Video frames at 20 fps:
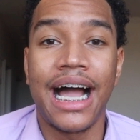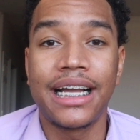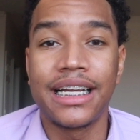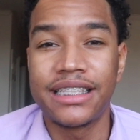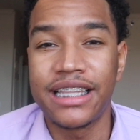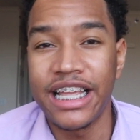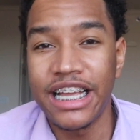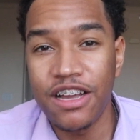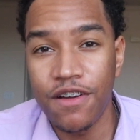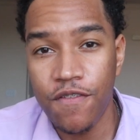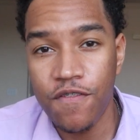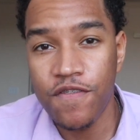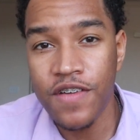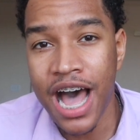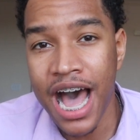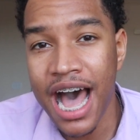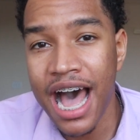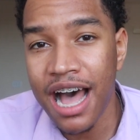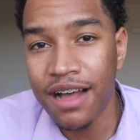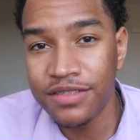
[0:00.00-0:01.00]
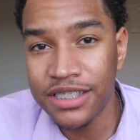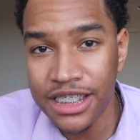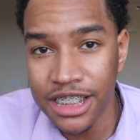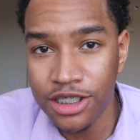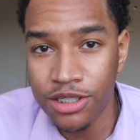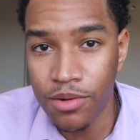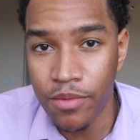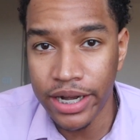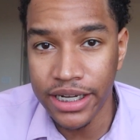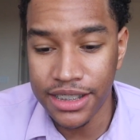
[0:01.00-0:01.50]
I could think of 5
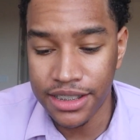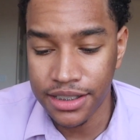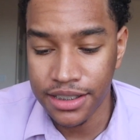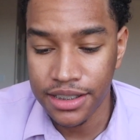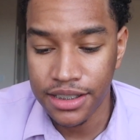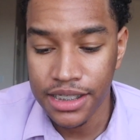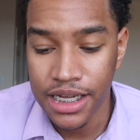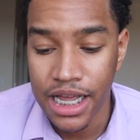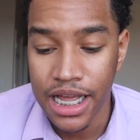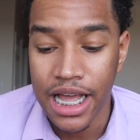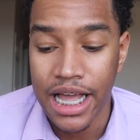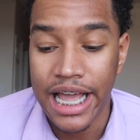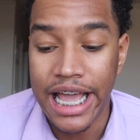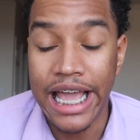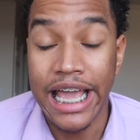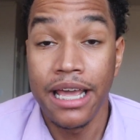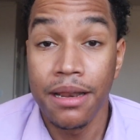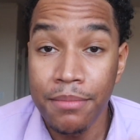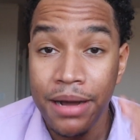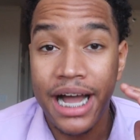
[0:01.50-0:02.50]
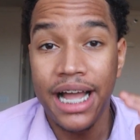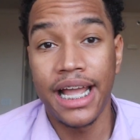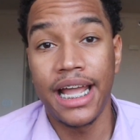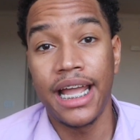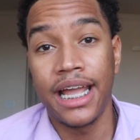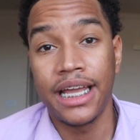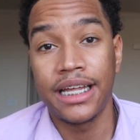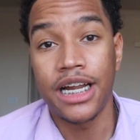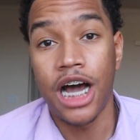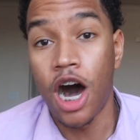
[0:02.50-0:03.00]
situations in my
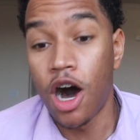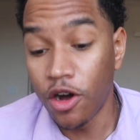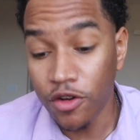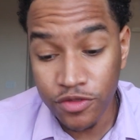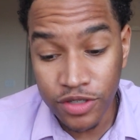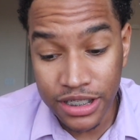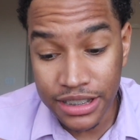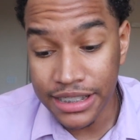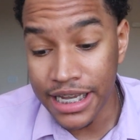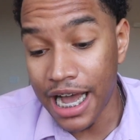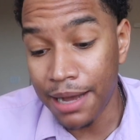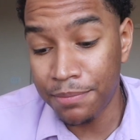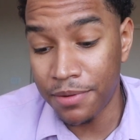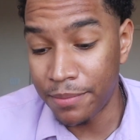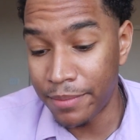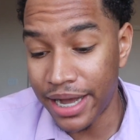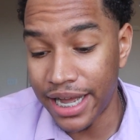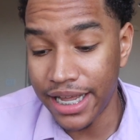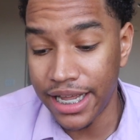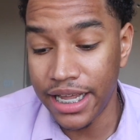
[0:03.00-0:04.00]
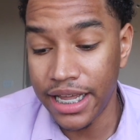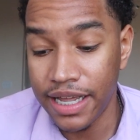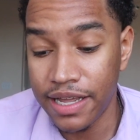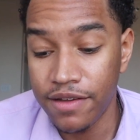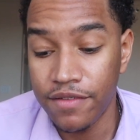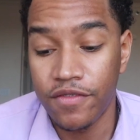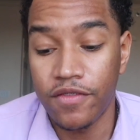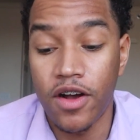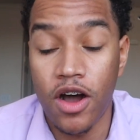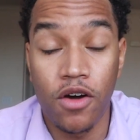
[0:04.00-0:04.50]
head, off the top of my
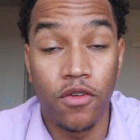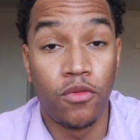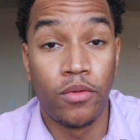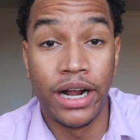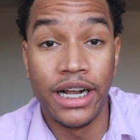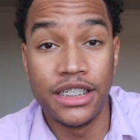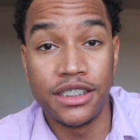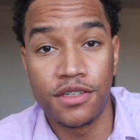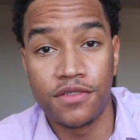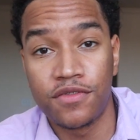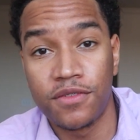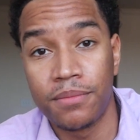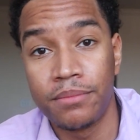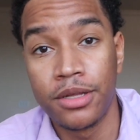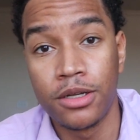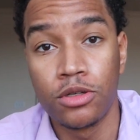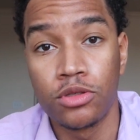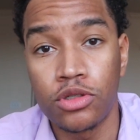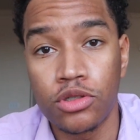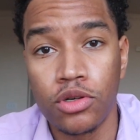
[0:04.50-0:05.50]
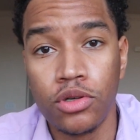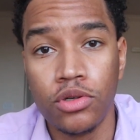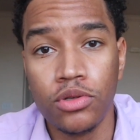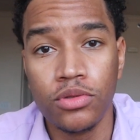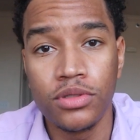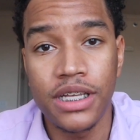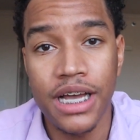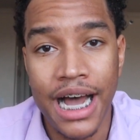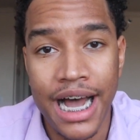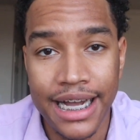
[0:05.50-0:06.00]
head, ranging from middle
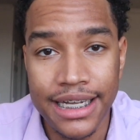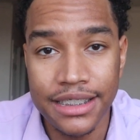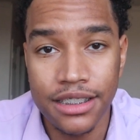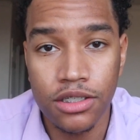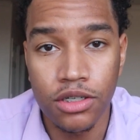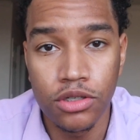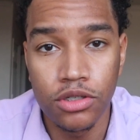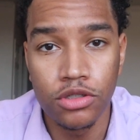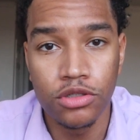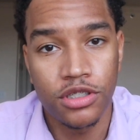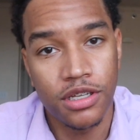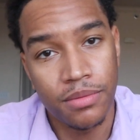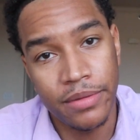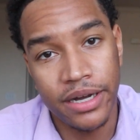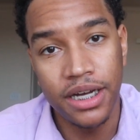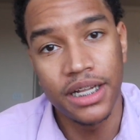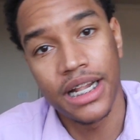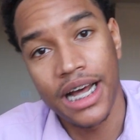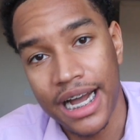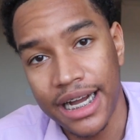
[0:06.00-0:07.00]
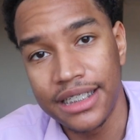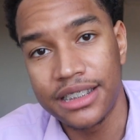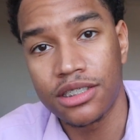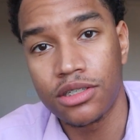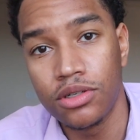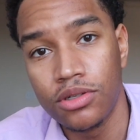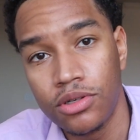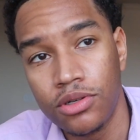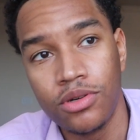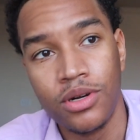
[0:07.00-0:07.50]
school to high school to my other high
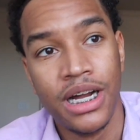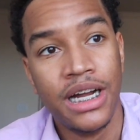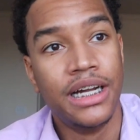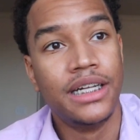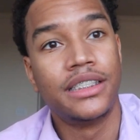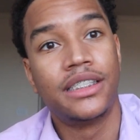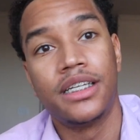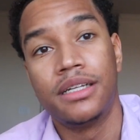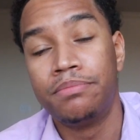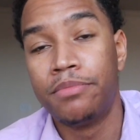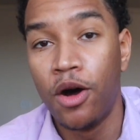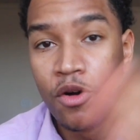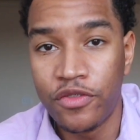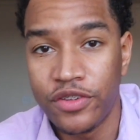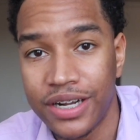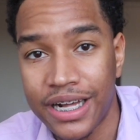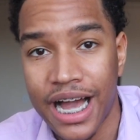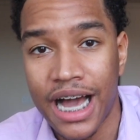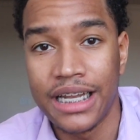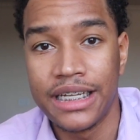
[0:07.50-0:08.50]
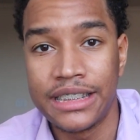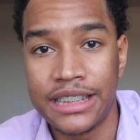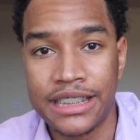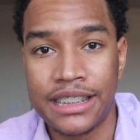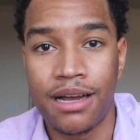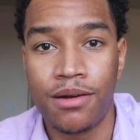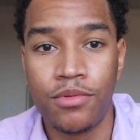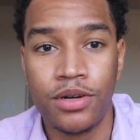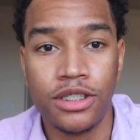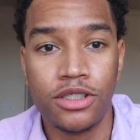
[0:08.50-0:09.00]
school to both of the
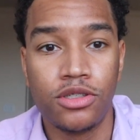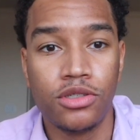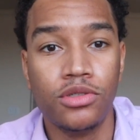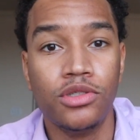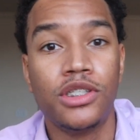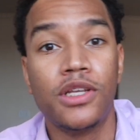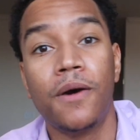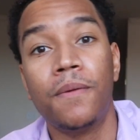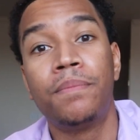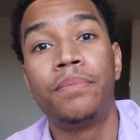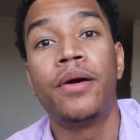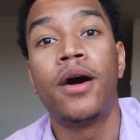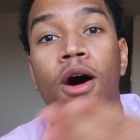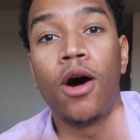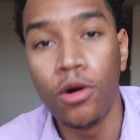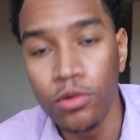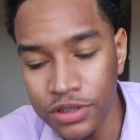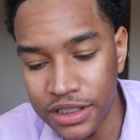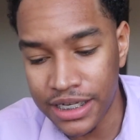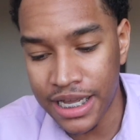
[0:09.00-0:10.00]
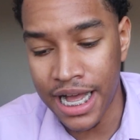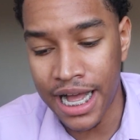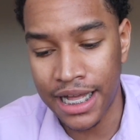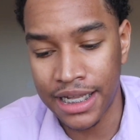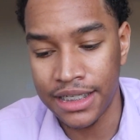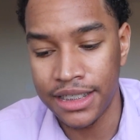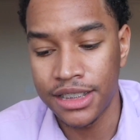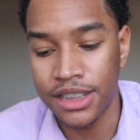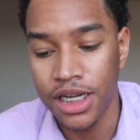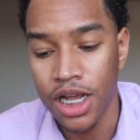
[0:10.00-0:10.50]
colleges I went to post
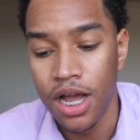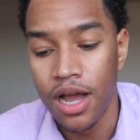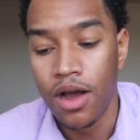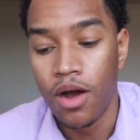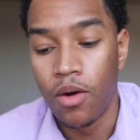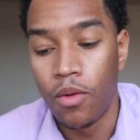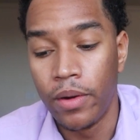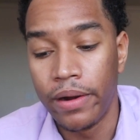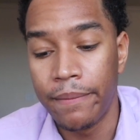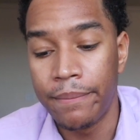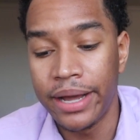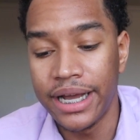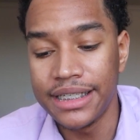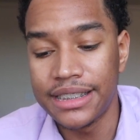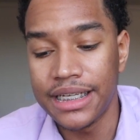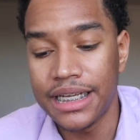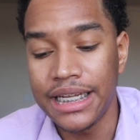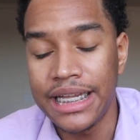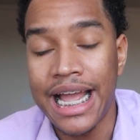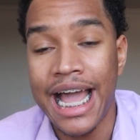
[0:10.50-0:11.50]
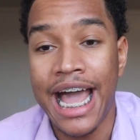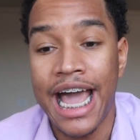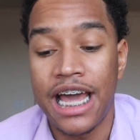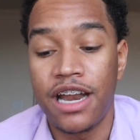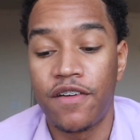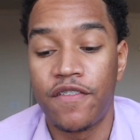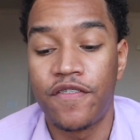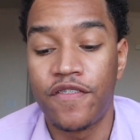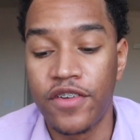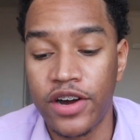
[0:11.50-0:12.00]
college, where basically I
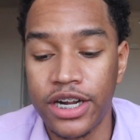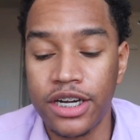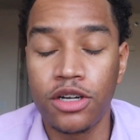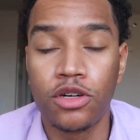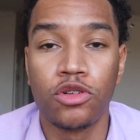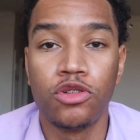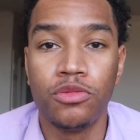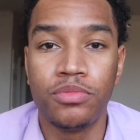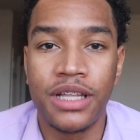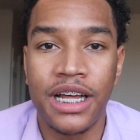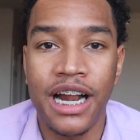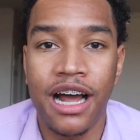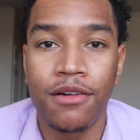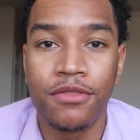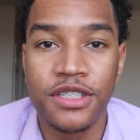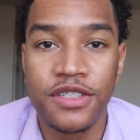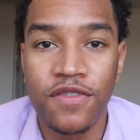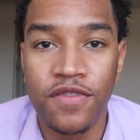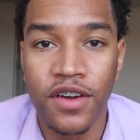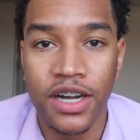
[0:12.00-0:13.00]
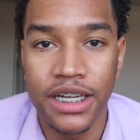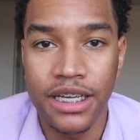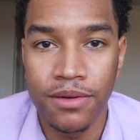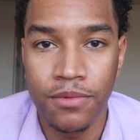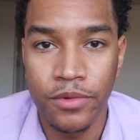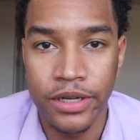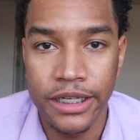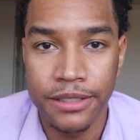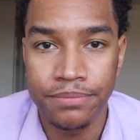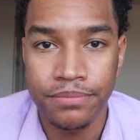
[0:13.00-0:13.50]
had a friend group that I was
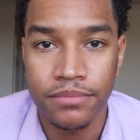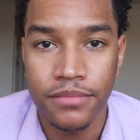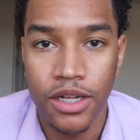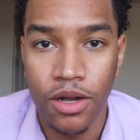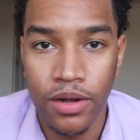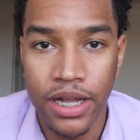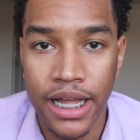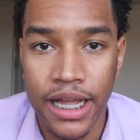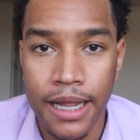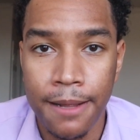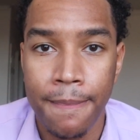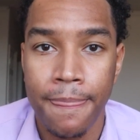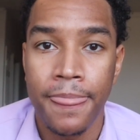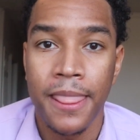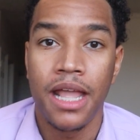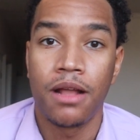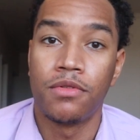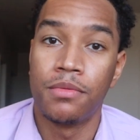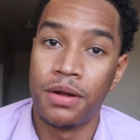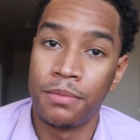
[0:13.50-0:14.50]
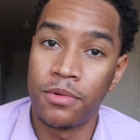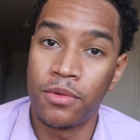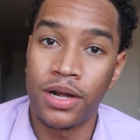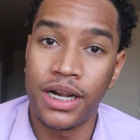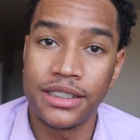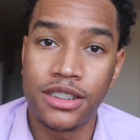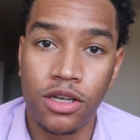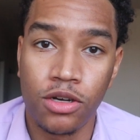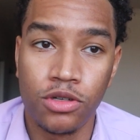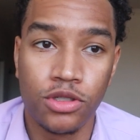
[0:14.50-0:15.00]
fucking with. Okay, remember
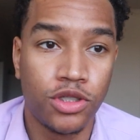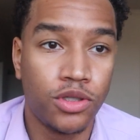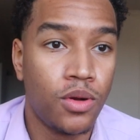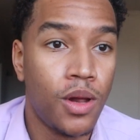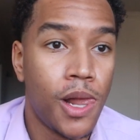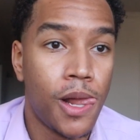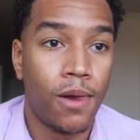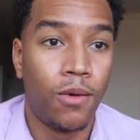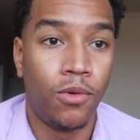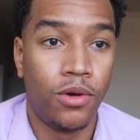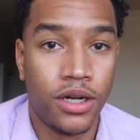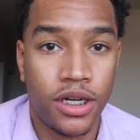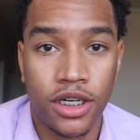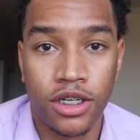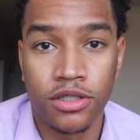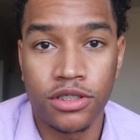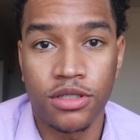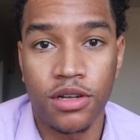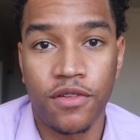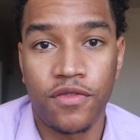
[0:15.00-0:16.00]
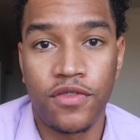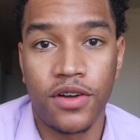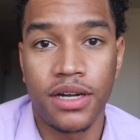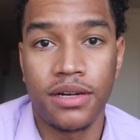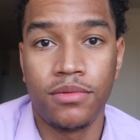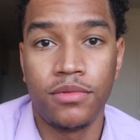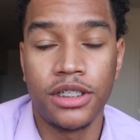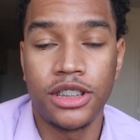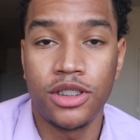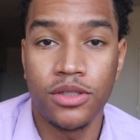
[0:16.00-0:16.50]
what I told you, one girl start
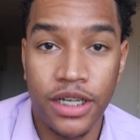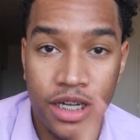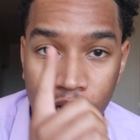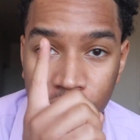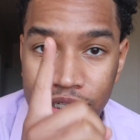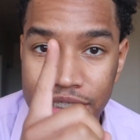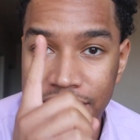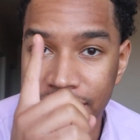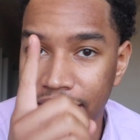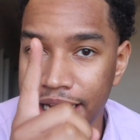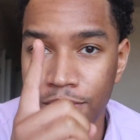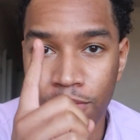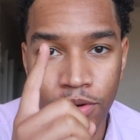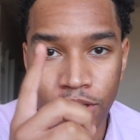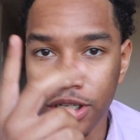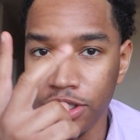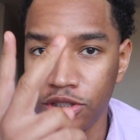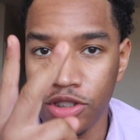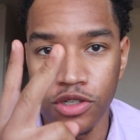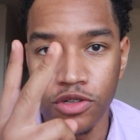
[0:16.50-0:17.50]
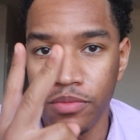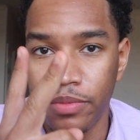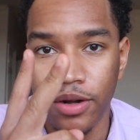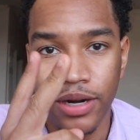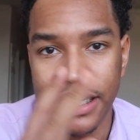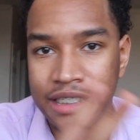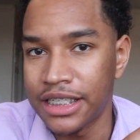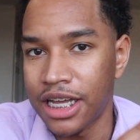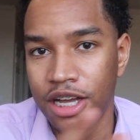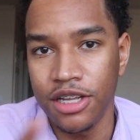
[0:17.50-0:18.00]
fucking with you, it only take 1 or 2,
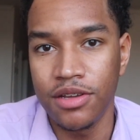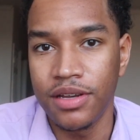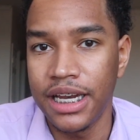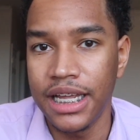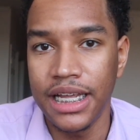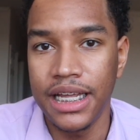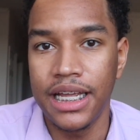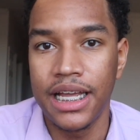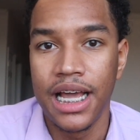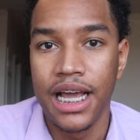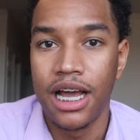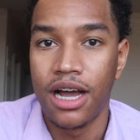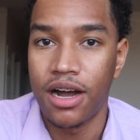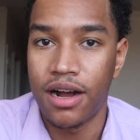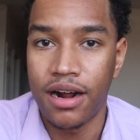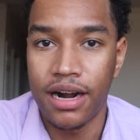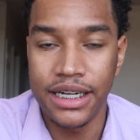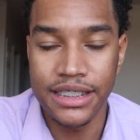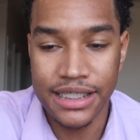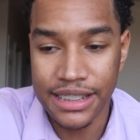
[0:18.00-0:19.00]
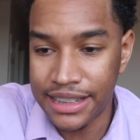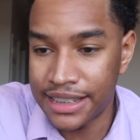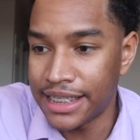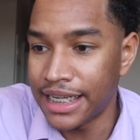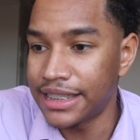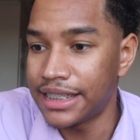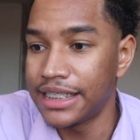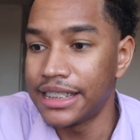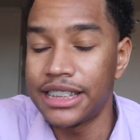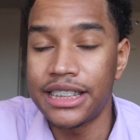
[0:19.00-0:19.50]
bro. That's all you need, all right, to
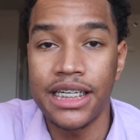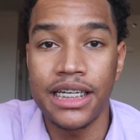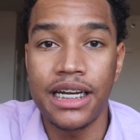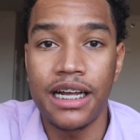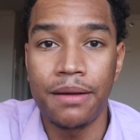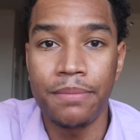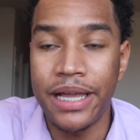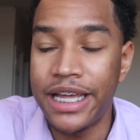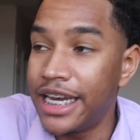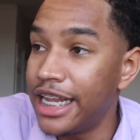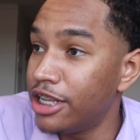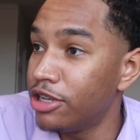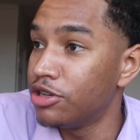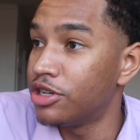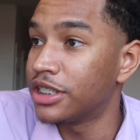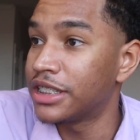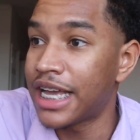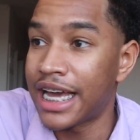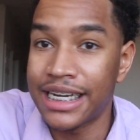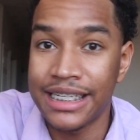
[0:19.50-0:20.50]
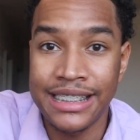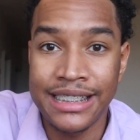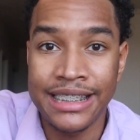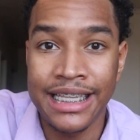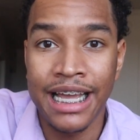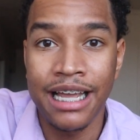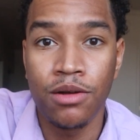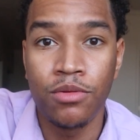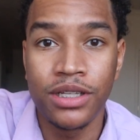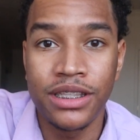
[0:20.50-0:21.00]
set this shit up. And then you just got to
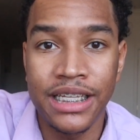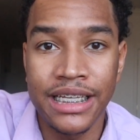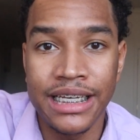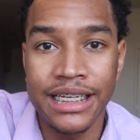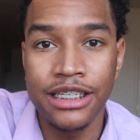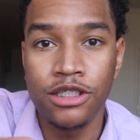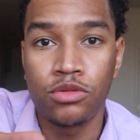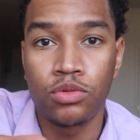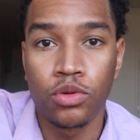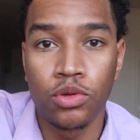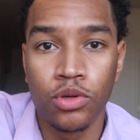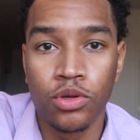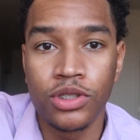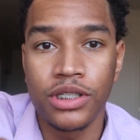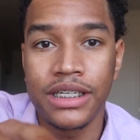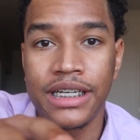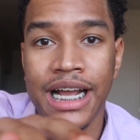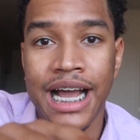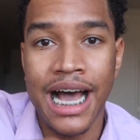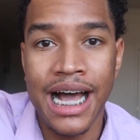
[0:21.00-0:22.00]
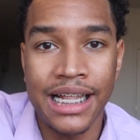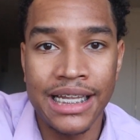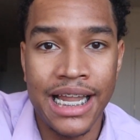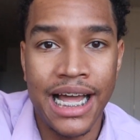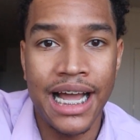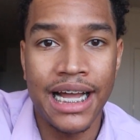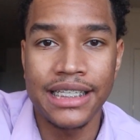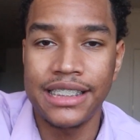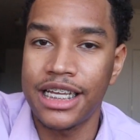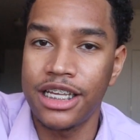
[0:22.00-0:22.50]
stay within these rules and
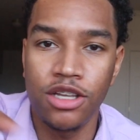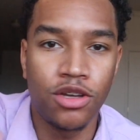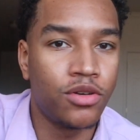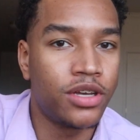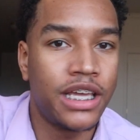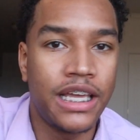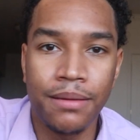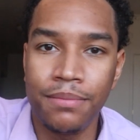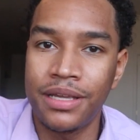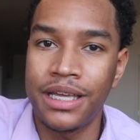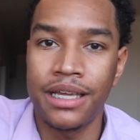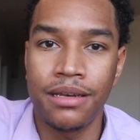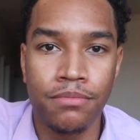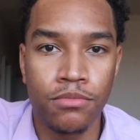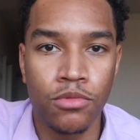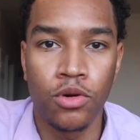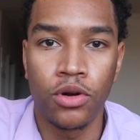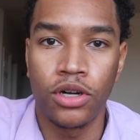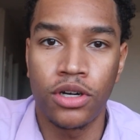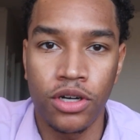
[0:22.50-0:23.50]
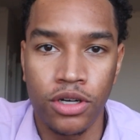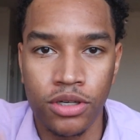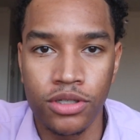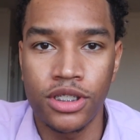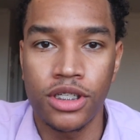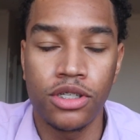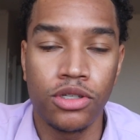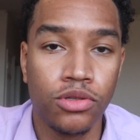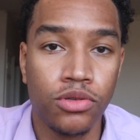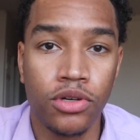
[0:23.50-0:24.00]
guidelines, and you'll keep getting more
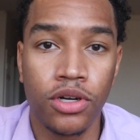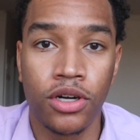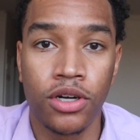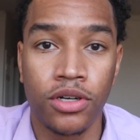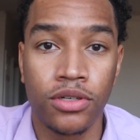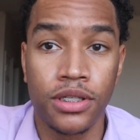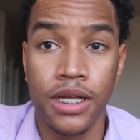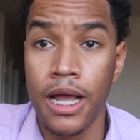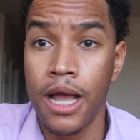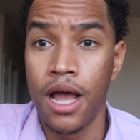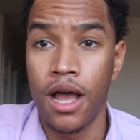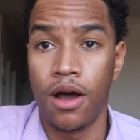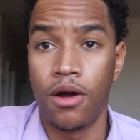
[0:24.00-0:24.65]
girls and new girls.